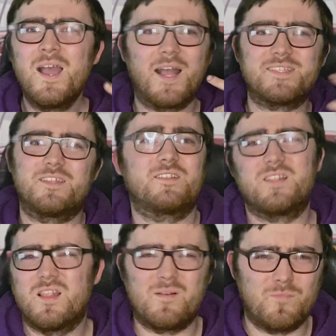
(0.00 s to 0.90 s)
I'd say there's
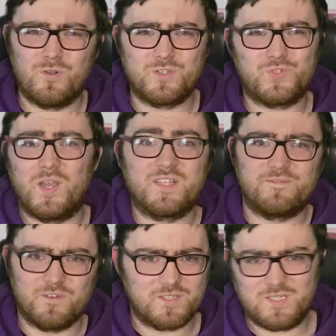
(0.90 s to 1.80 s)
a lot more
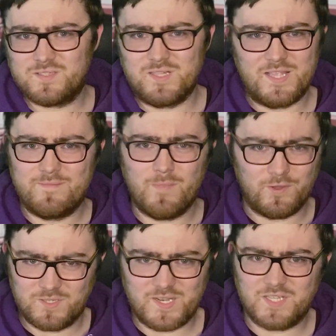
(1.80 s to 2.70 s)
transversely
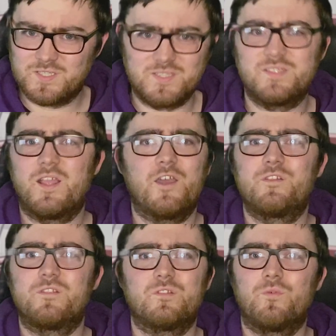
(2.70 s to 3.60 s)
mounted engines
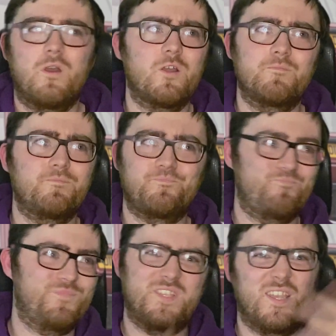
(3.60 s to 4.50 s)
now than there are,
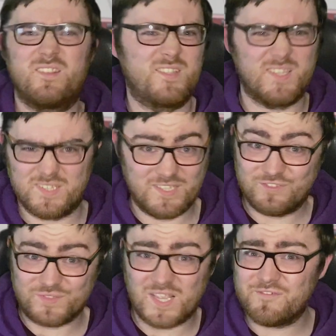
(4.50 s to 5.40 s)
say, in the 60s
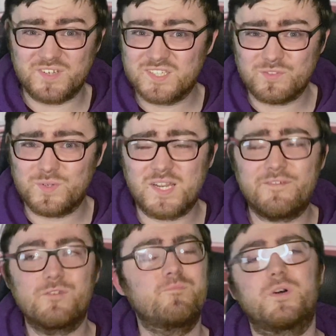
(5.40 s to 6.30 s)
or 70s or
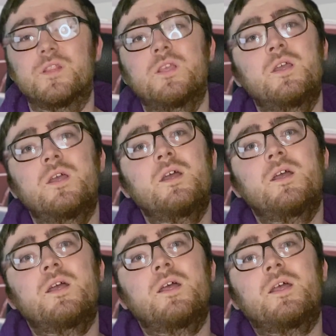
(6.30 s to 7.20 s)
whatever, but
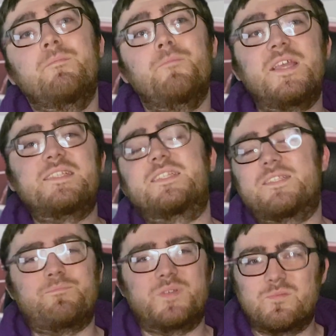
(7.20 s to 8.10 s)
means it's
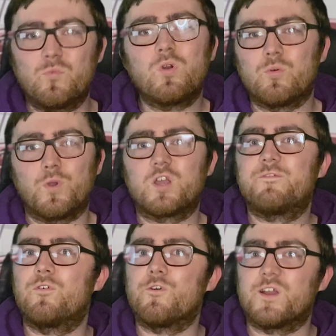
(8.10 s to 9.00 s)
a bit more work
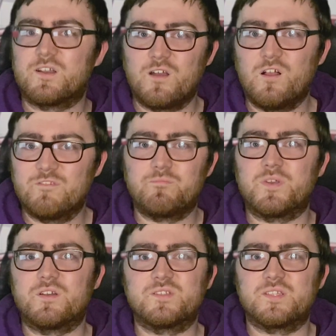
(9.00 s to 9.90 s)
for a Golf
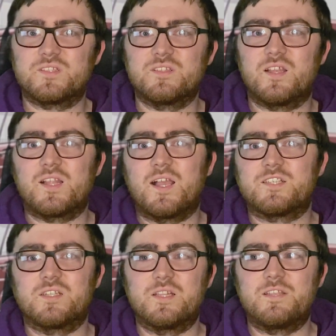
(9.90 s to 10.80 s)
because it's not
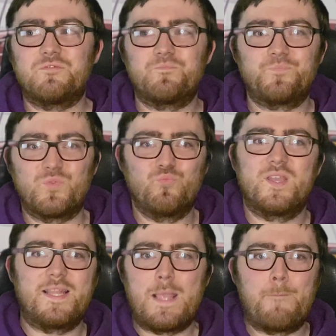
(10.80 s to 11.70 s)
actually
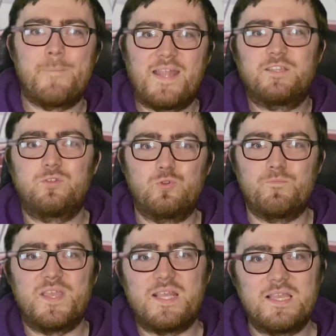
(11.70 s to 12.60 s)
really meant to
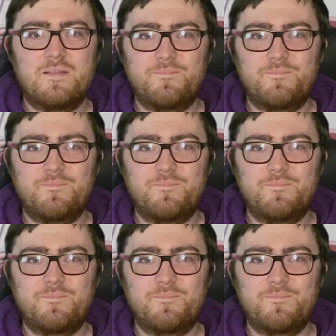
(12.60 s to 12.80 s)
be